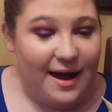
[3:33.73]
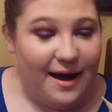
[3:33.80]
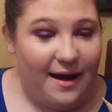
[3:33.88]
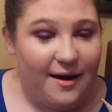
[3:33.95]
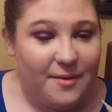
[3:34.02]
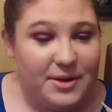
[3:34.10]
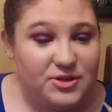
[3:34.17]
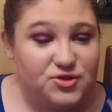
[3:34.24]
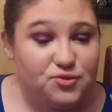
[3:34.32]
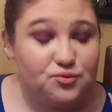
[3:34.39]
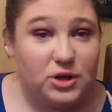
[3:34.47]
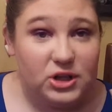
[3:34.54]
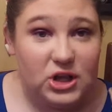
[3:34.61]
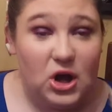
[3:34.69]
It's
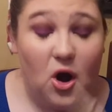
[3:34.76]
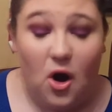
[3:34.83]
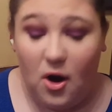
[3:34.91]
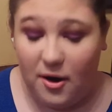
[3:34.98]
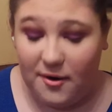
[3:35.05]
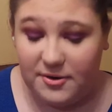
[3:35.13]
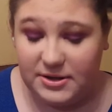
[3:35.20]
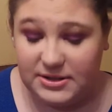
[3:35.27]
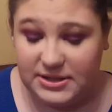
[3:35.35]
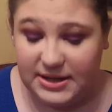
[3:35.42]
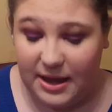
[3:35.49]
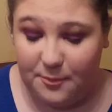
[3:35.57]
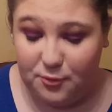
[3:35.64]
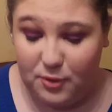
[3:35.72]
really hard to
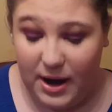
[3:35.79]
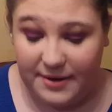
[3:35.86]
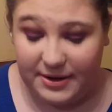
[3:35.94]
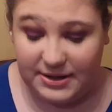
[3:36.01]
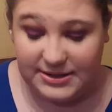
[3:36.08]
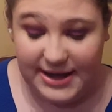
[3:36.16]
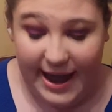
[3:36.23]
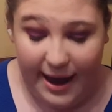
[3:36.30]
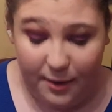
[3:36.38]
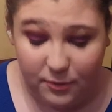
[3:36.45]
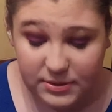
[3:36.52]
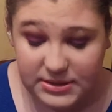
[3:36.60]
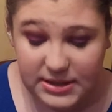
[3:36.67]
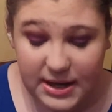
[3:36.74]
get product
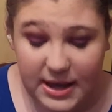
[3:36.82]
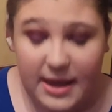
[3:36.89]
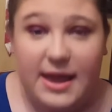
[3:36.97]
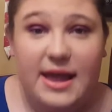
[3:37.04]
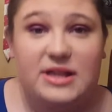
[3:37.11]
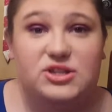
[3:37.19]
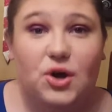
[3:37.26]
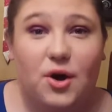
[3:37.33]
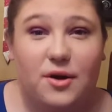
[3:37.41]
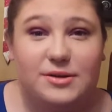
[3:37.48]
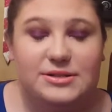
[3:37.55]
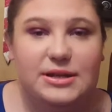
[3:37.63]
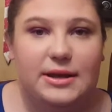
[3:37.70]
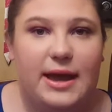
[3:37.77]
out. It's
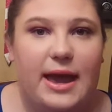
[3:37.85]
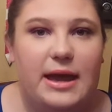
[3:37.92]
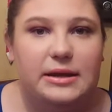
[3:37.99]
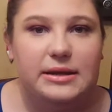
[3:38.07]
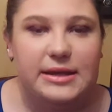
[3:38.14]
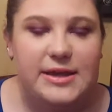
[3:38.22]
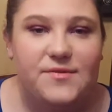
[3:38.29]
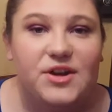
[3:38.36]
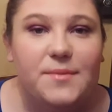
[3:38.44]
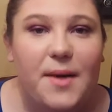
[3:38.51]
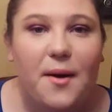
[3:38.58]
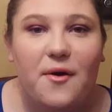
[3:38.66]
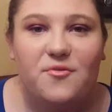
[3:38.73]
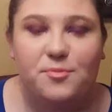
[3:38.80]
hard to get an even
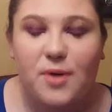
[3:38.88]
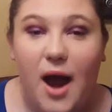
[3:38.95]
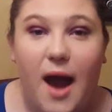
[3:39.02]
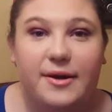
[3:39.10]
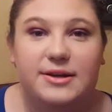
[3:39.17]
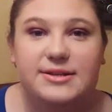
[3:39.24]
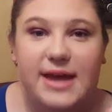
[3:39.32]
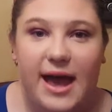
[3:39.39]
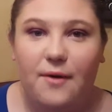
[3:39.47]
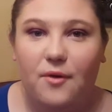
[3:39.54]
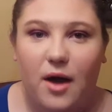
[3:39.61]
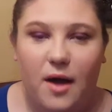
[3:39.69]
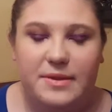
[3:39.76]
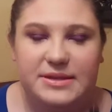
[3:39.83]
amount of product
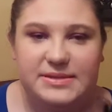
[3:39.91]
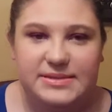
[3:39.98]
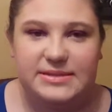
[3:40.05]
out on